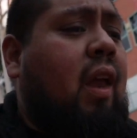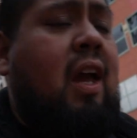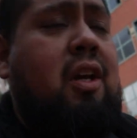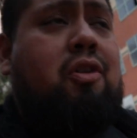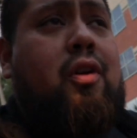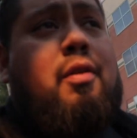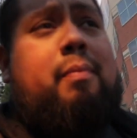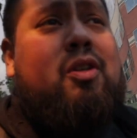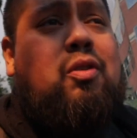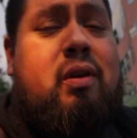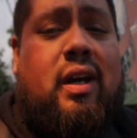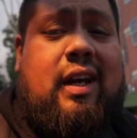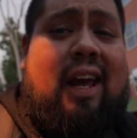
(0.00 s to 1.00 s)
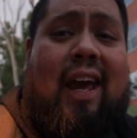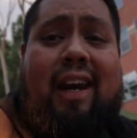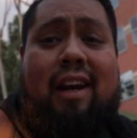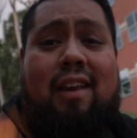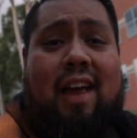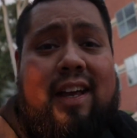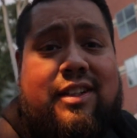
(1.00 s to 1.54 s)
I shouldn't be drinking
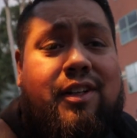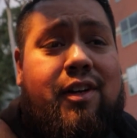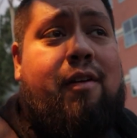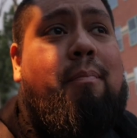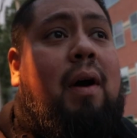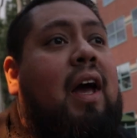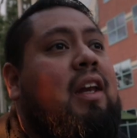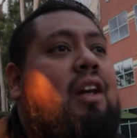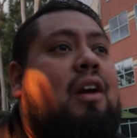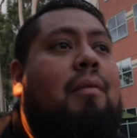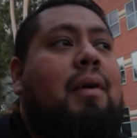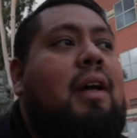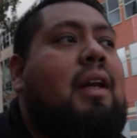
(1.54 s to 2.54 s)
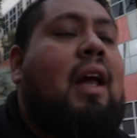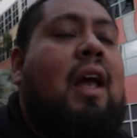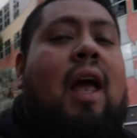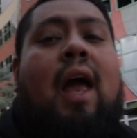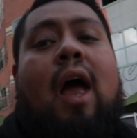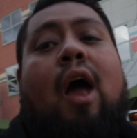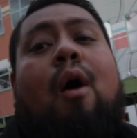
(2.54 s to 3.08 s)
any of that stuff, but you know what?
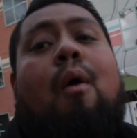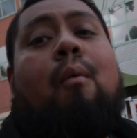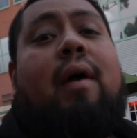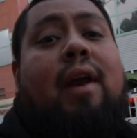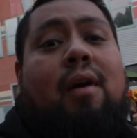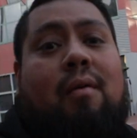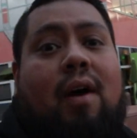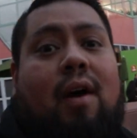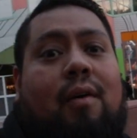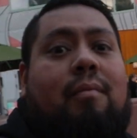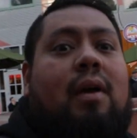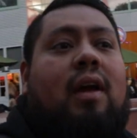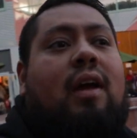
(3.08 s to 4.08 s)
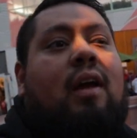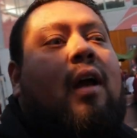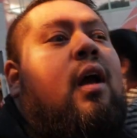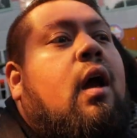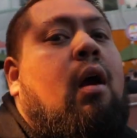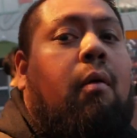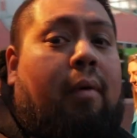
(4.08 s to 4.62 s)
when in Rome,
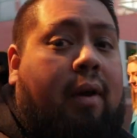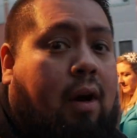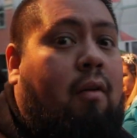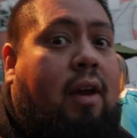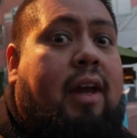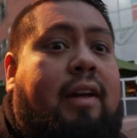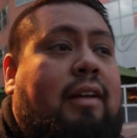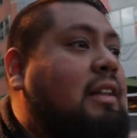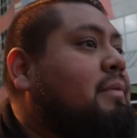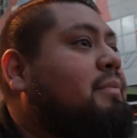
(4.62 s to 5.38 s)
we gonna eat.